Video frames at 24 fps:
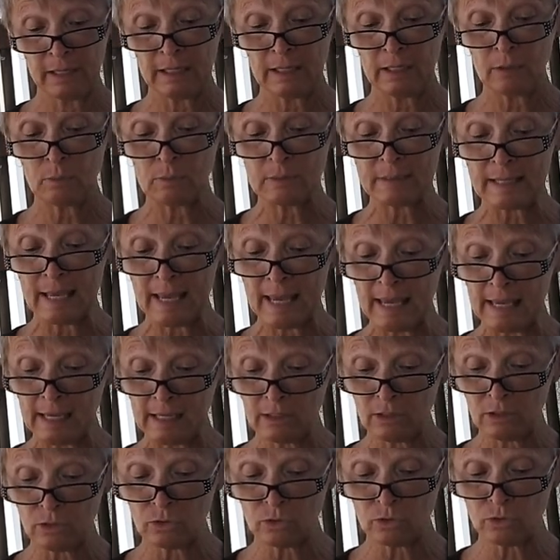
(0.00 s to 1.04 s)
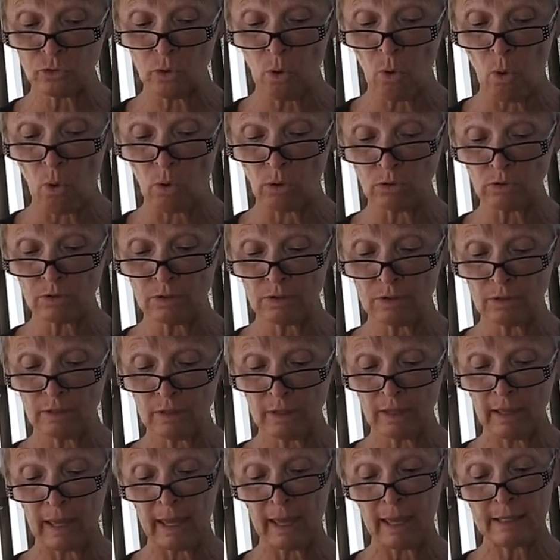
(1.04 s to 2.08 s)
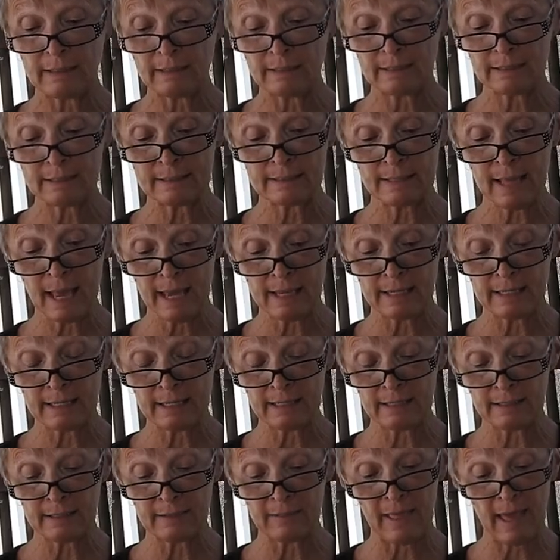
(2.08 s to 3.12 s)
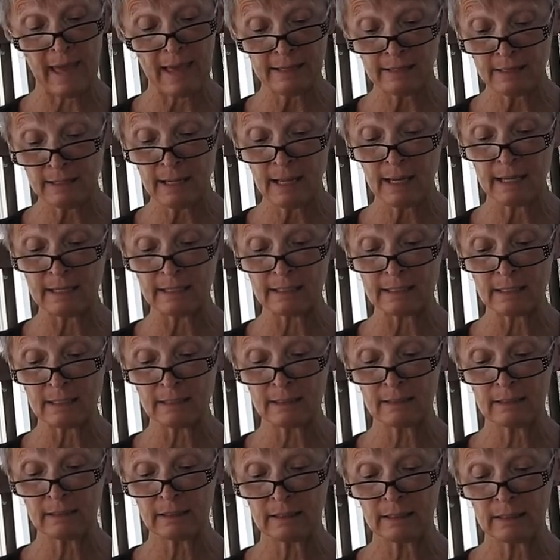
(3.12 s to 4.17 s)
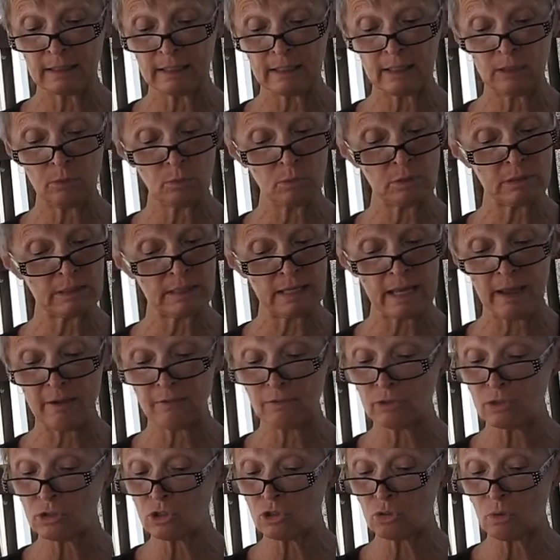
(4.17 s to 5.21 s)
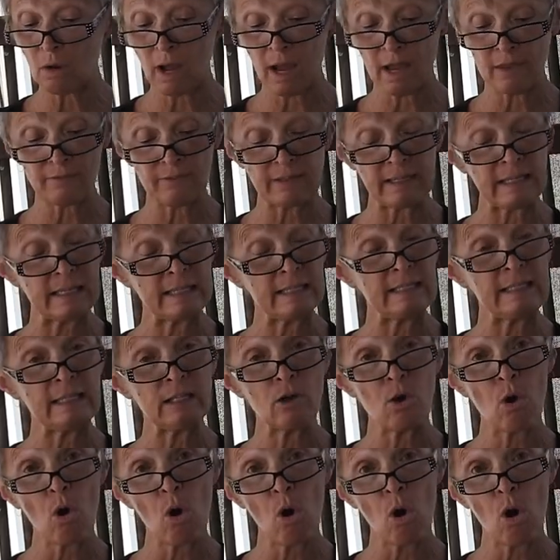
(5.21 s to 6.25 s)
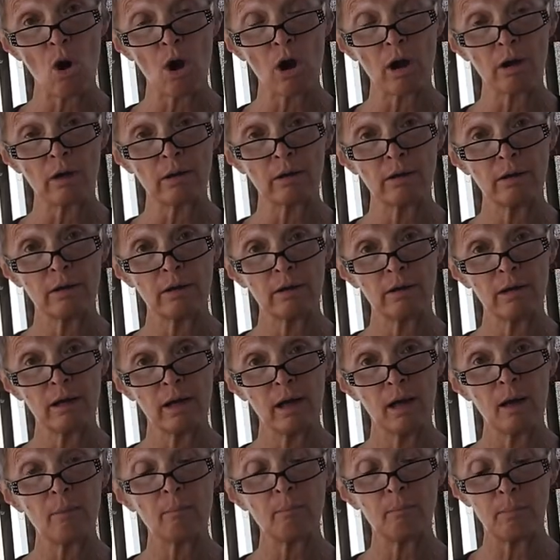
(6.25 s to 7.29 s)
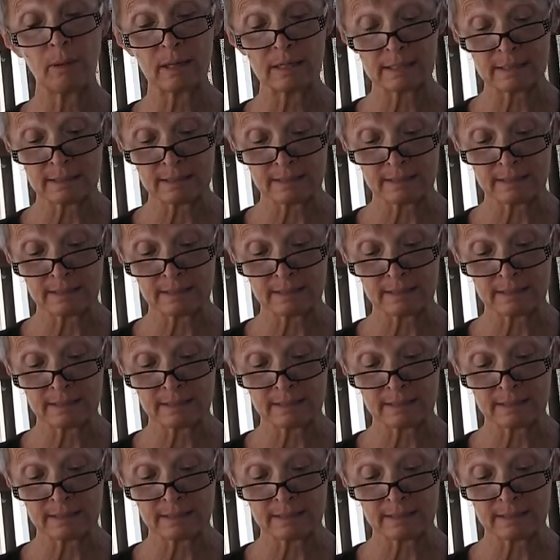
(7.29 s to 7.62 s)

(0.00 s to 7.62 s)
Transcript: He was eight years old and decided that night he would never drive any car but a